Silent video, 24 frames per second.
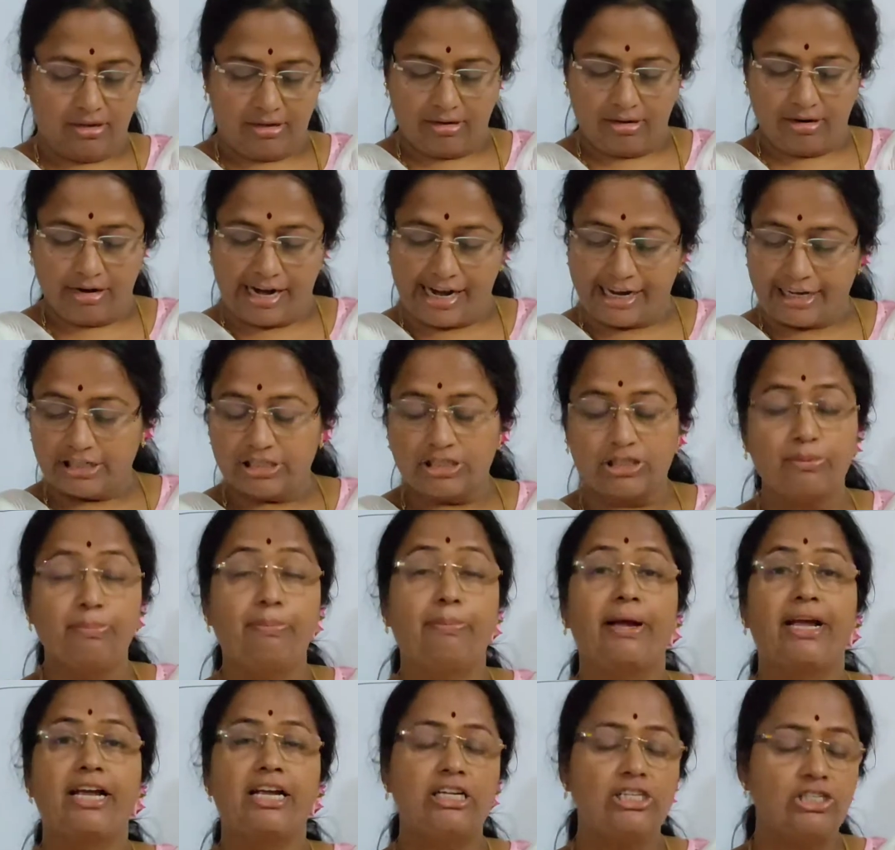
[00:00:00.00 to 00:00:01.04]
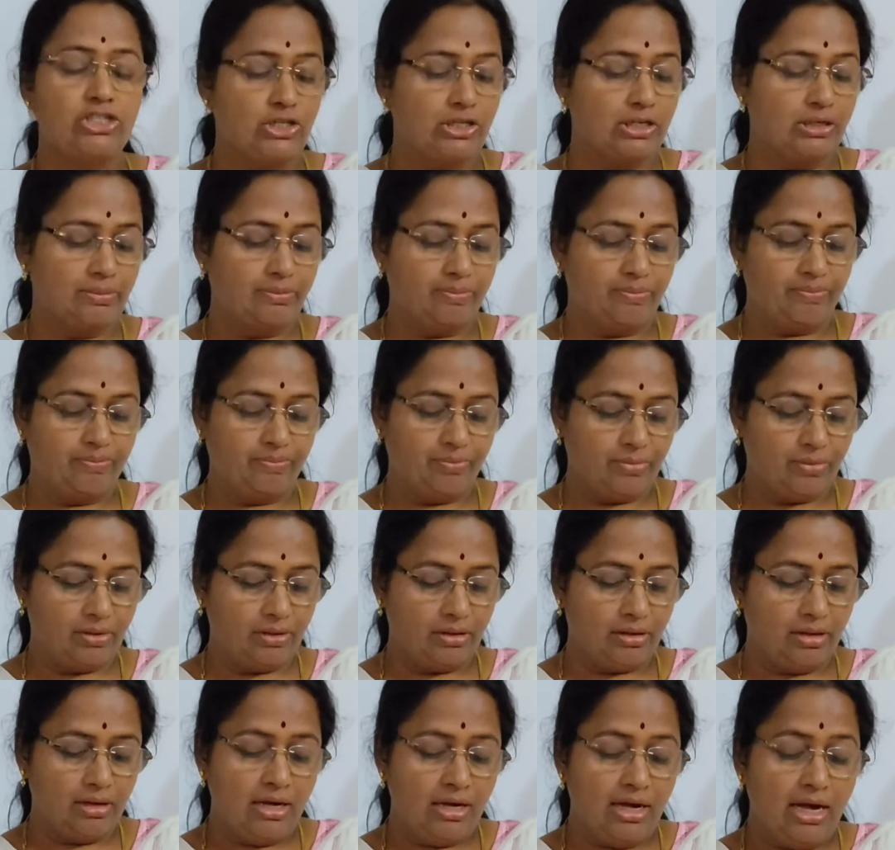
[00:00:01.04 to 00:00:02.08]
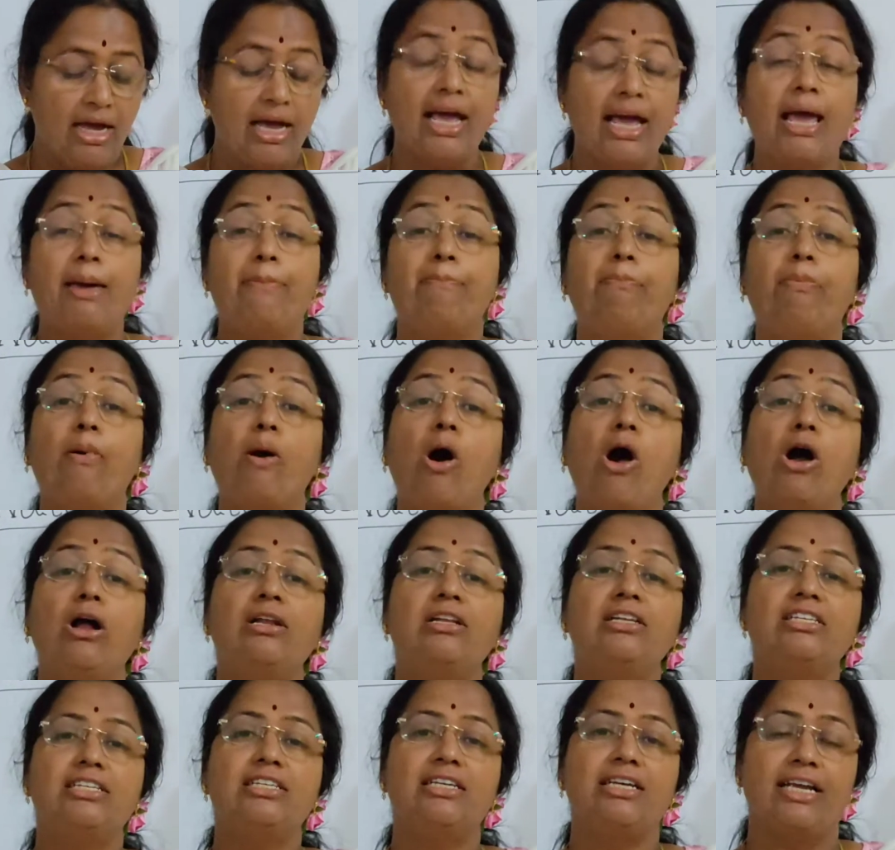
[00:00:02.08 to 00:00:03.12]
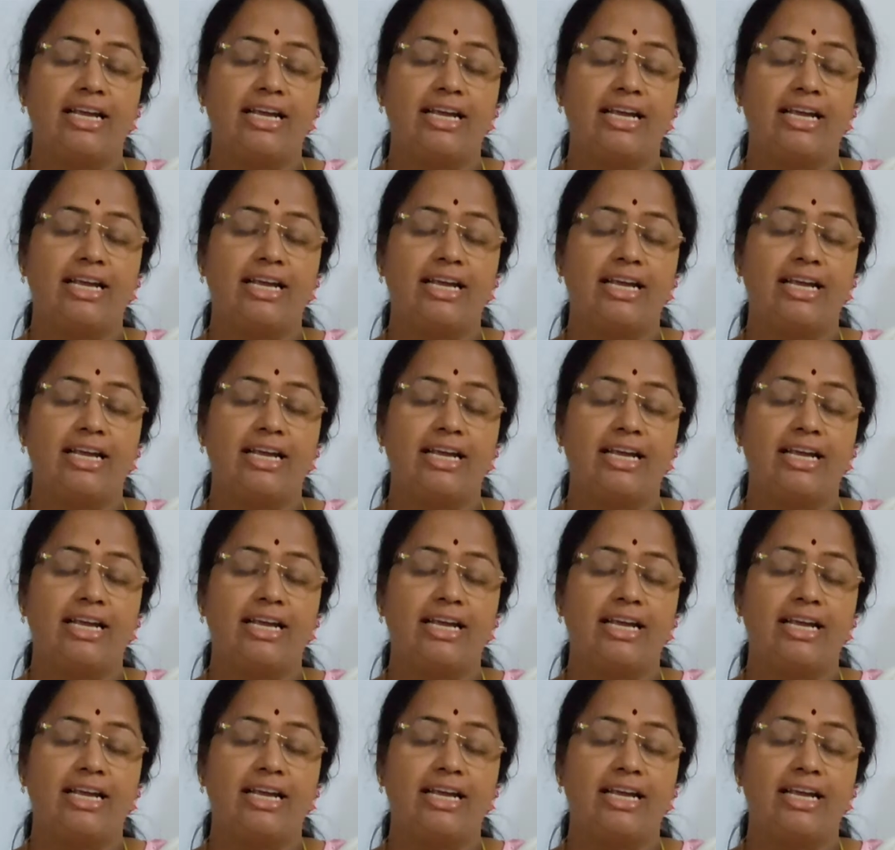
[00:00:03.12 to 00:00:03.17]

Next page. A pond